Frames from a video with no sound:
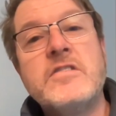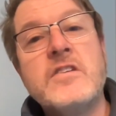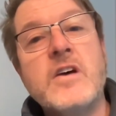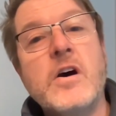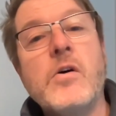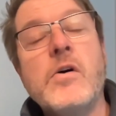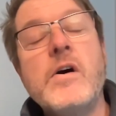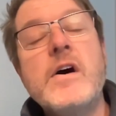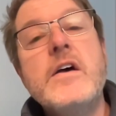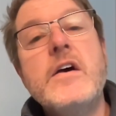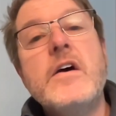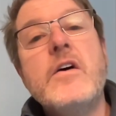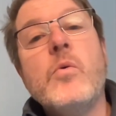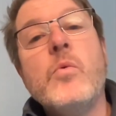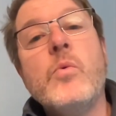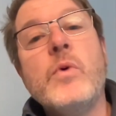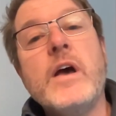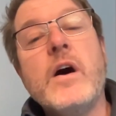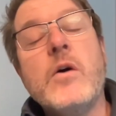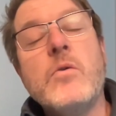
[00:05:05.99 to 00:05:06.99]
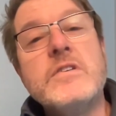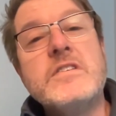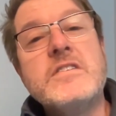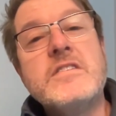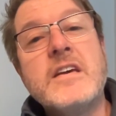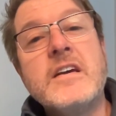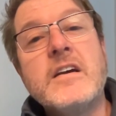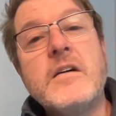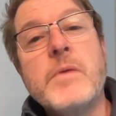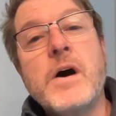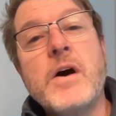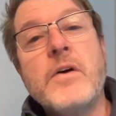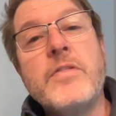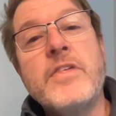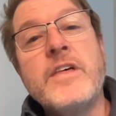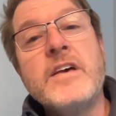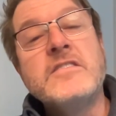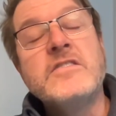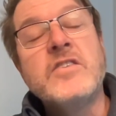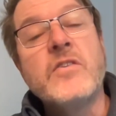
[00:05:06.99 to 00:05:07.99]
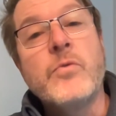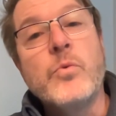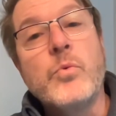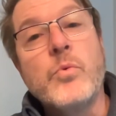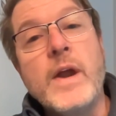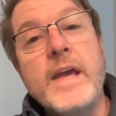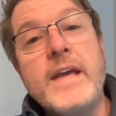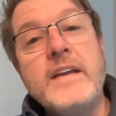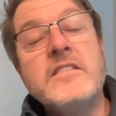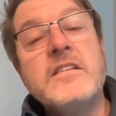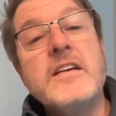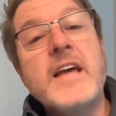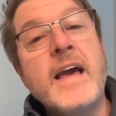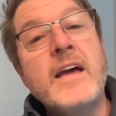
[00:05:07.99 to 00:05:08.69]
So we always think about things of rate